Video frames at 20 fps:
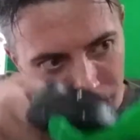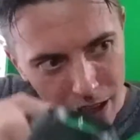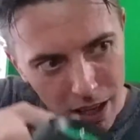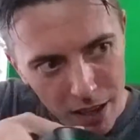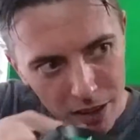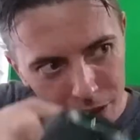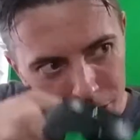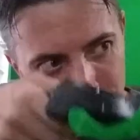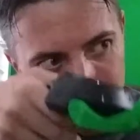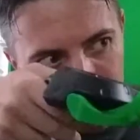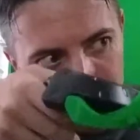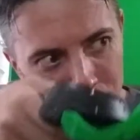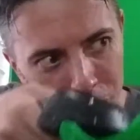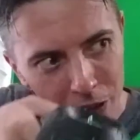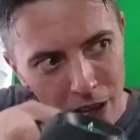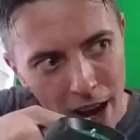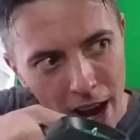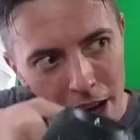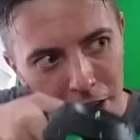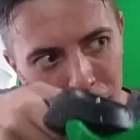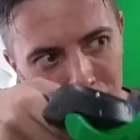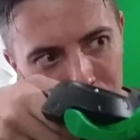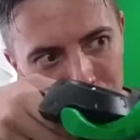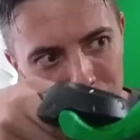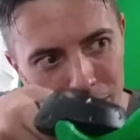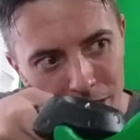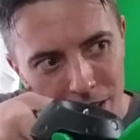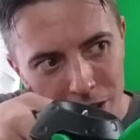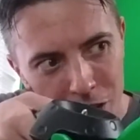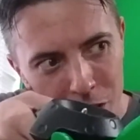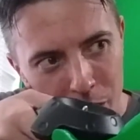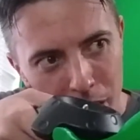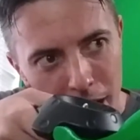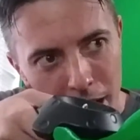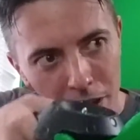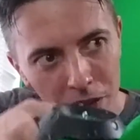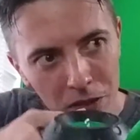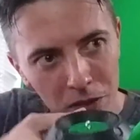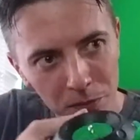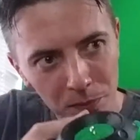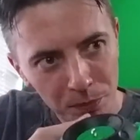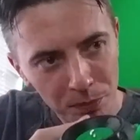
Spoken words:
I don't know, just accuracy that you have.